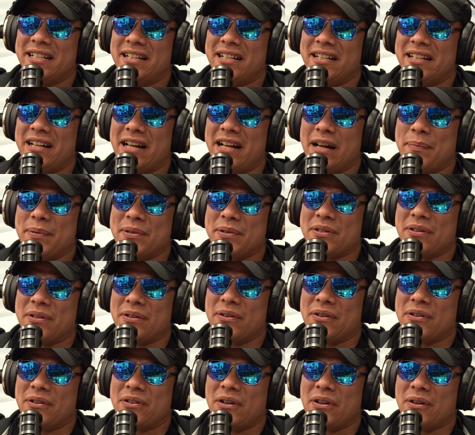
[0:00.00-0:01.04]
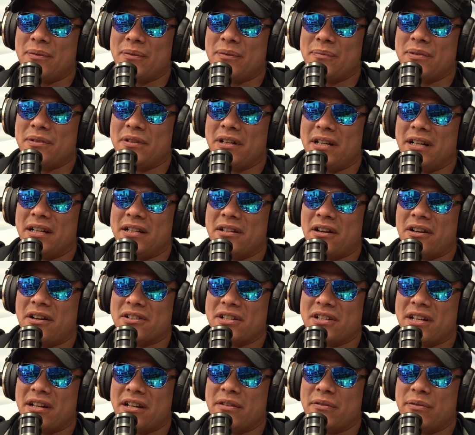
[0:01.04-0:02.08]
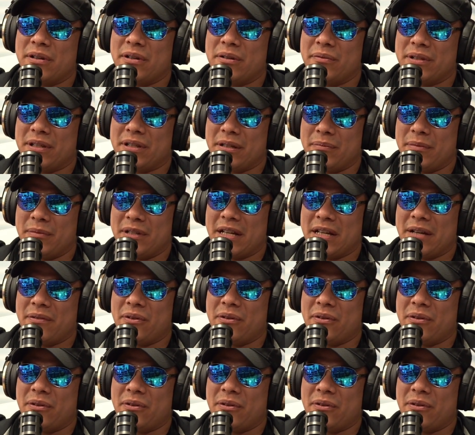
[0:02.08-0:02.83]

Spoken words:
episode on Dark Side of the Ring with him and David